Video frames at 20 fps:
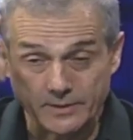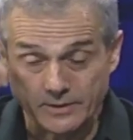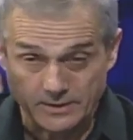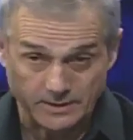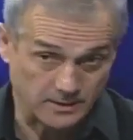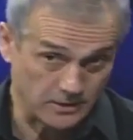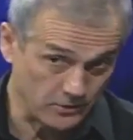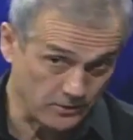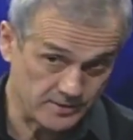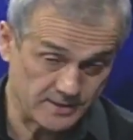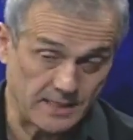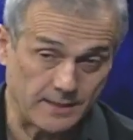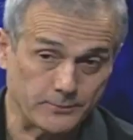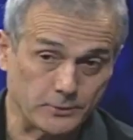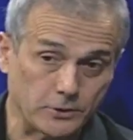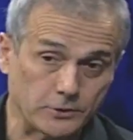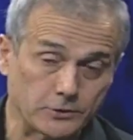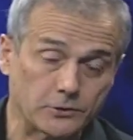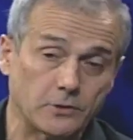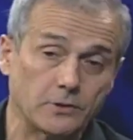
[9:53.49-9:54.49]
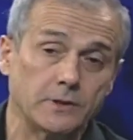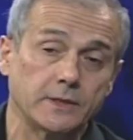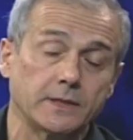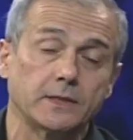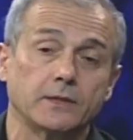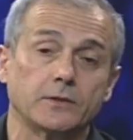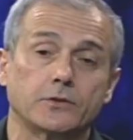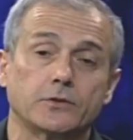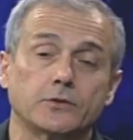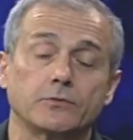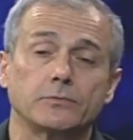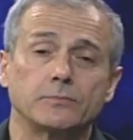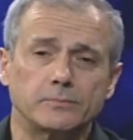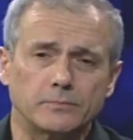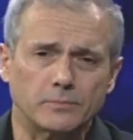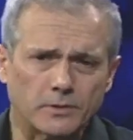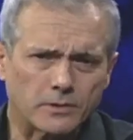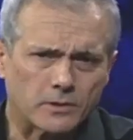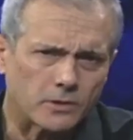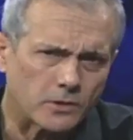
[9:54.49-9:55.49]
It goes up not only through,
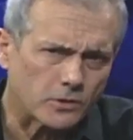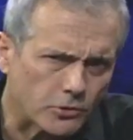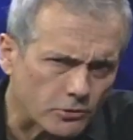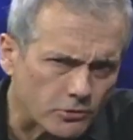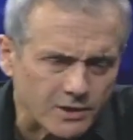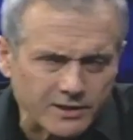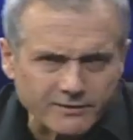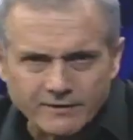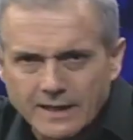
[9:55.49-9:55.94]
through